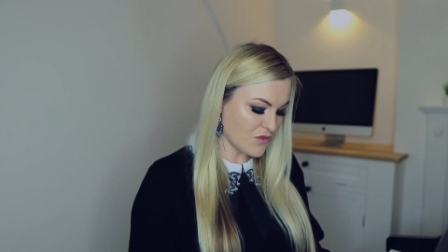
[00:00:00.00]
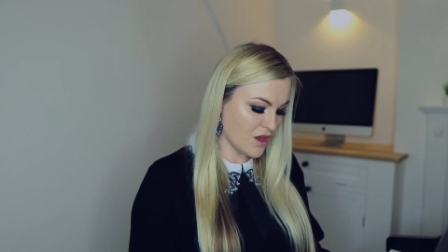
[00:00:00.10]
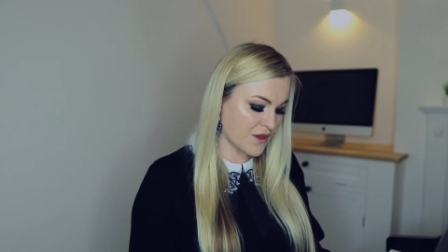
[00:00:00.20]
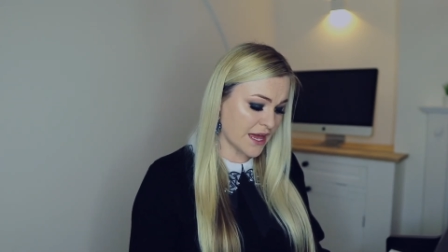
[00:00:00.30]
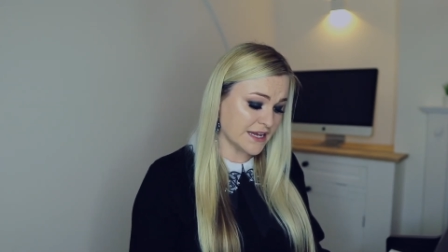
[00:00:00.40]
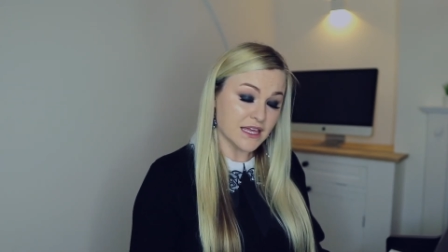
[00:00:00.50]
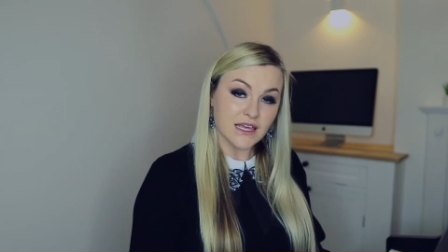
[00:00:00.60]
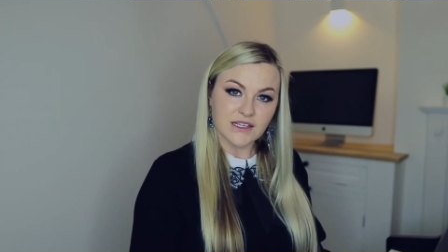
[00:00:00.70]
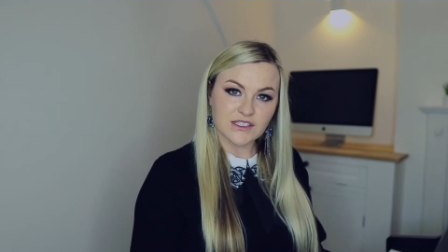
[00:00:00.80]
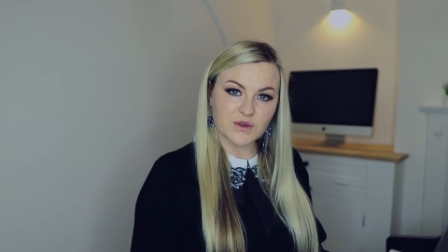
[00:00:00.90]
Okay,
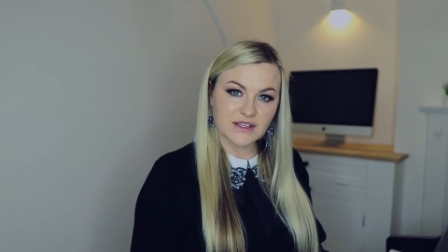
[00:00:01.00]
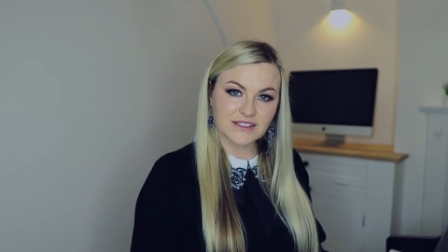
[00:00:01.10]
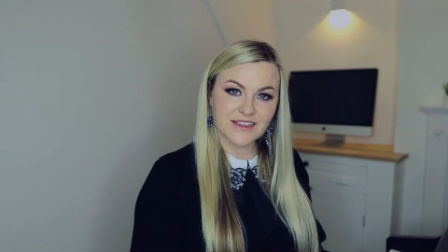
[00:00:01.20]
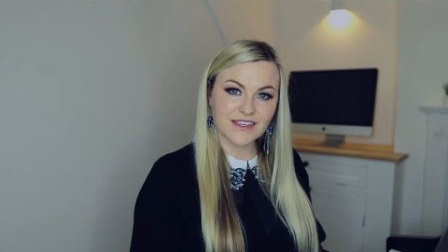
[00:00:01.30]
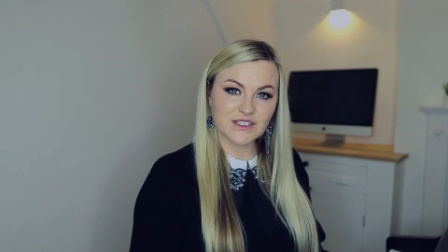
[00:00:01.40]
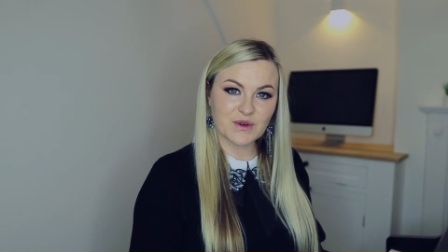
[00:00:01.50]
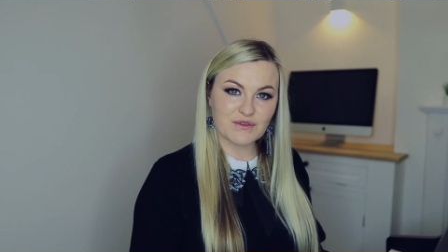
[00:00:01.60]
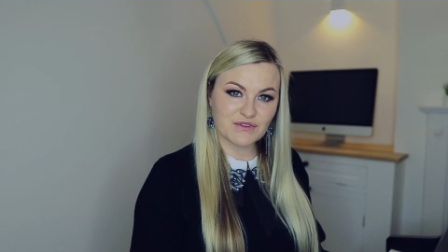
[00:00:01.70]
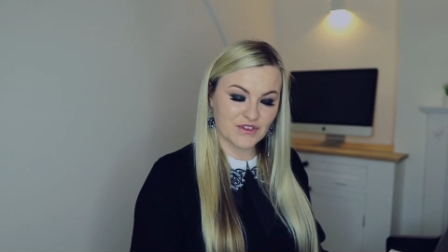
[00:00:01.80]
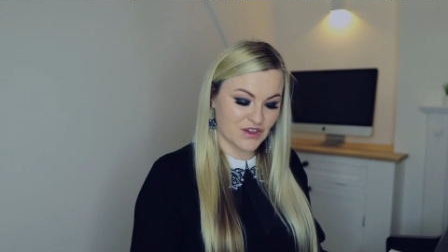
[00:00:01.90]
so I'll sing this one
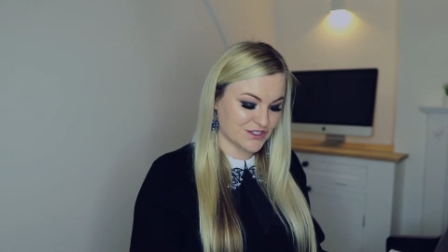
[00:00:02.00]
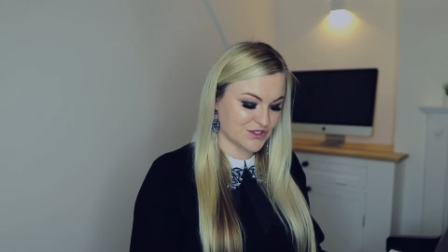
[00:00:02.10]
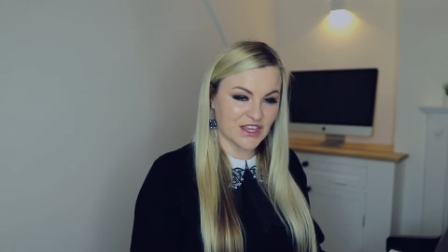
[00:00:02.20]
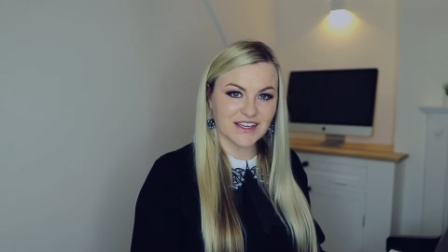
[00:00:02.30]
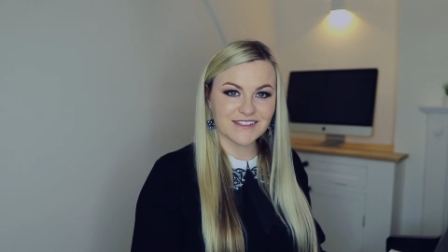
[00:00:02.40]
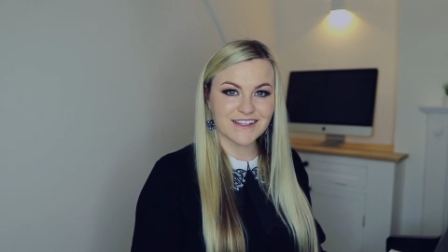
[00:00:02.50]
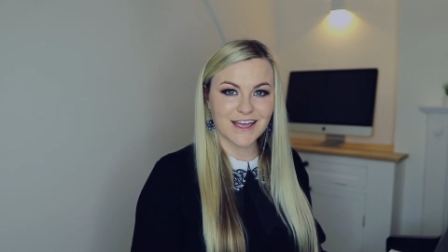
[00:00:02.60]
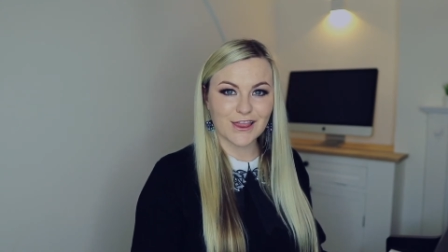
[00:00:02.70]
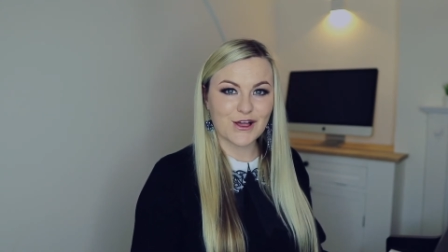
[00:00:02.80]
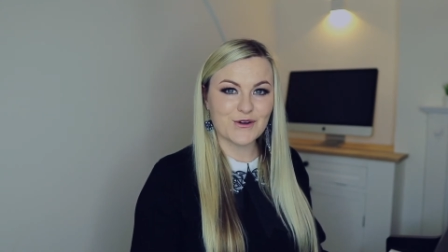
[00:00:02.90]
first, or you can
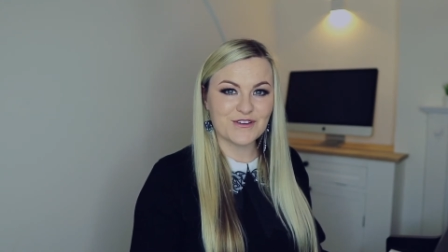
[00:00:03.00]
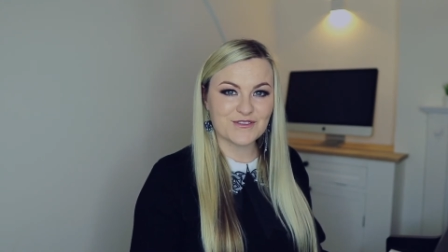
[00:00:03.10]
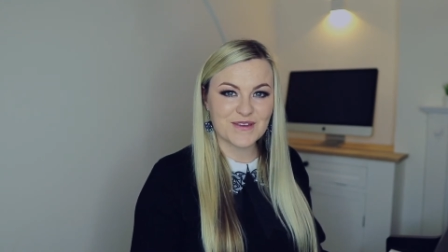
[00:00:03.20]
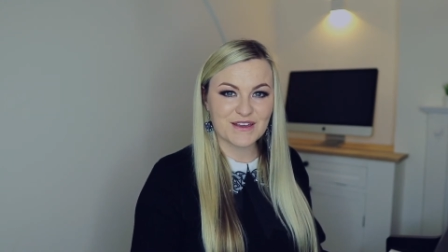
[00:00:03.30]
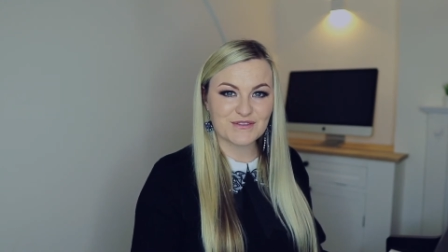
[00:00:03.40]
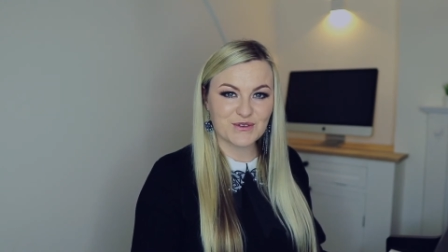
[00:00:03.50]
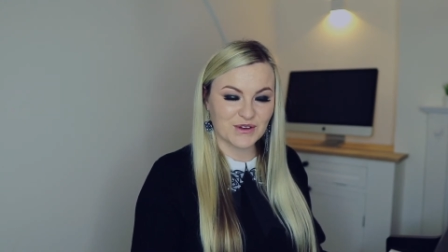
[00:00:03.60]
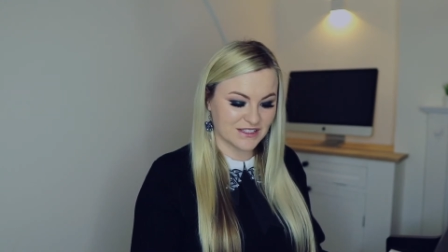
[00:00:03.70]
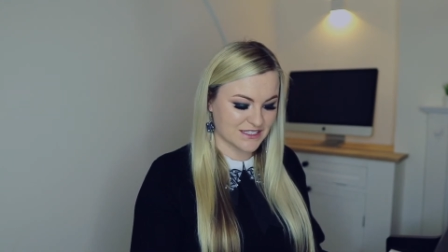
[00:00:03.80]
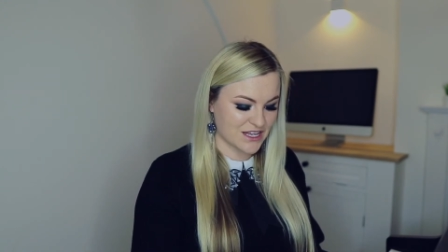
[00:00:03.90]
sing along with me if you
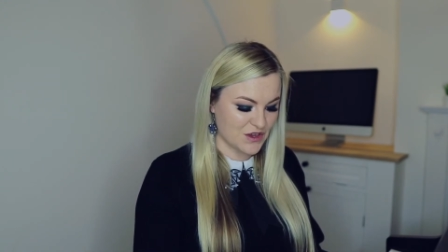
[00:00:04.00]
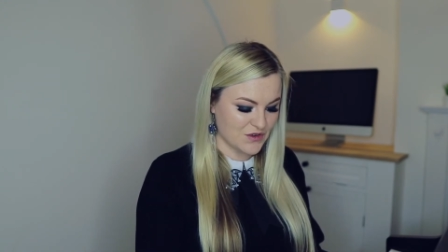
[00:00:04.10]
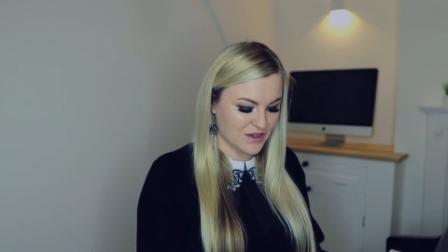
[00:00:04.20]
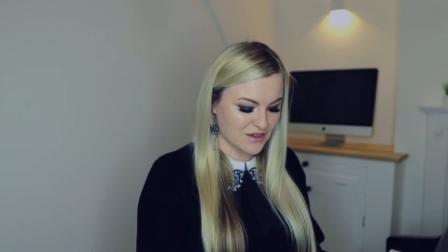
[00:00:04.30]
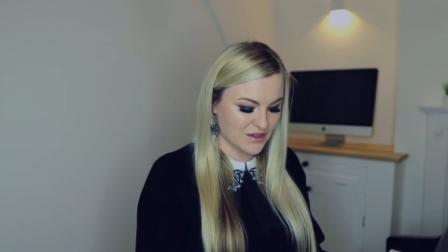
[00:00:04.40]
want to.